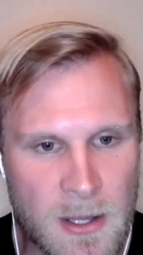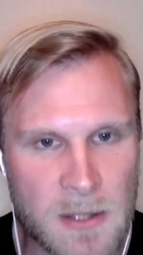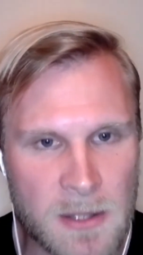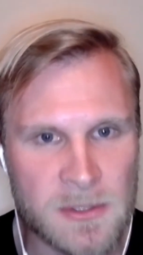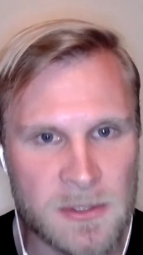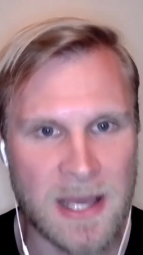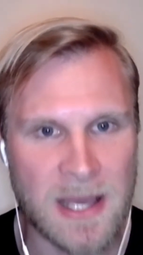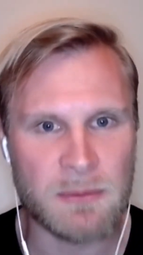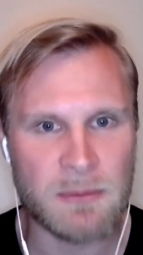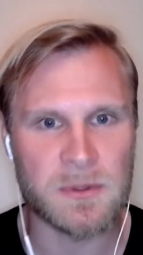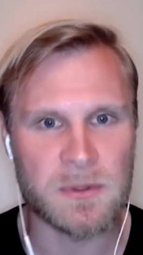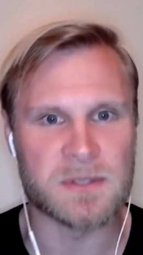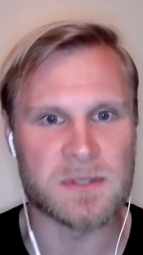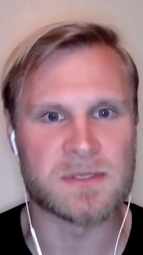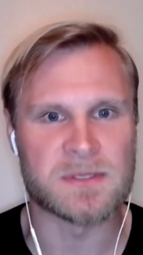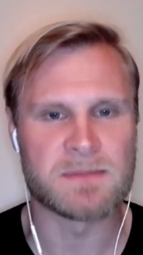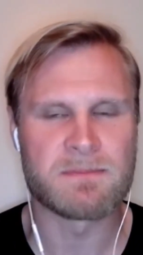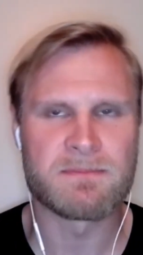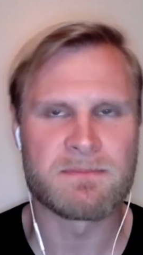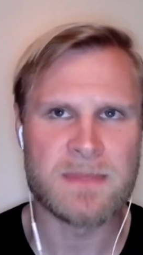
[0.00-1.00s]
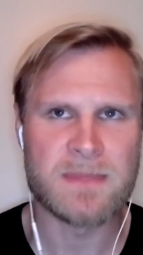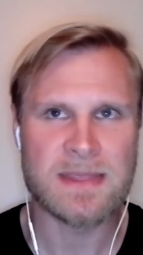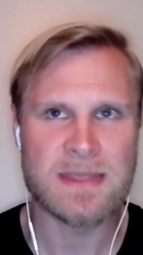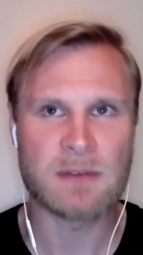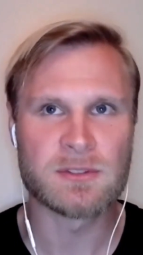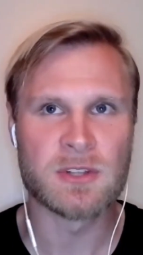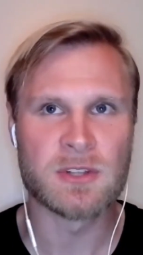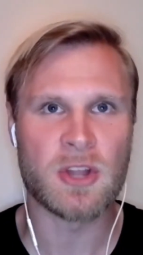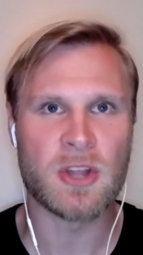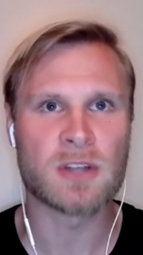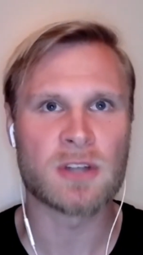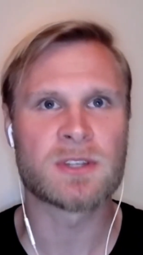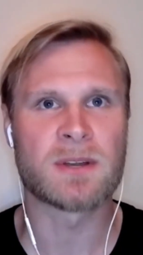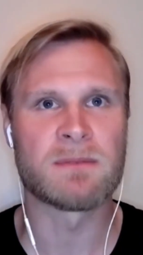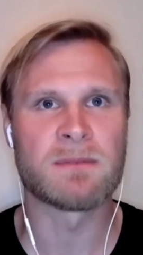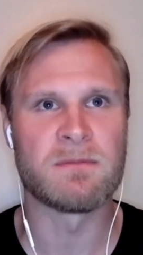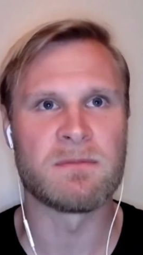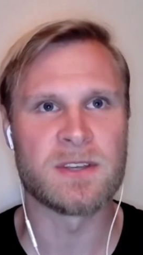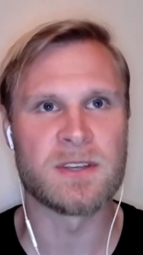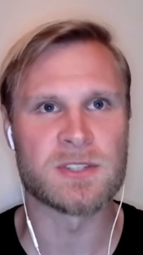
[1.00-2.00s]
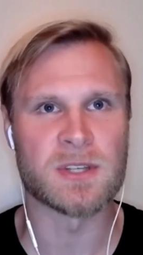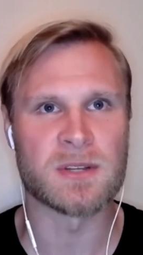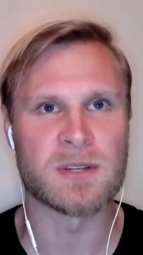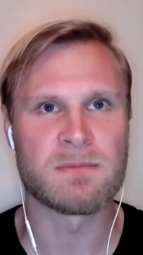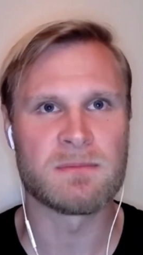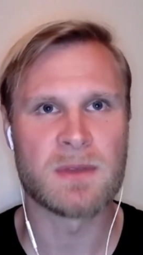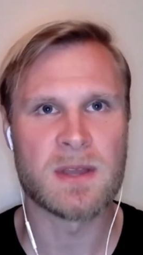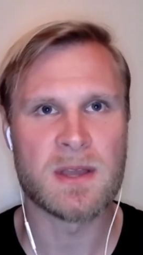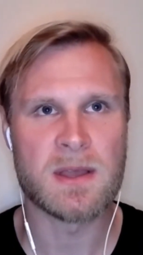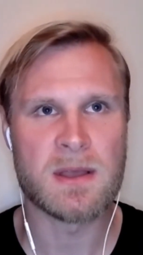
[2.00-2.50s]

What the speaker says: So that was a long-term vision.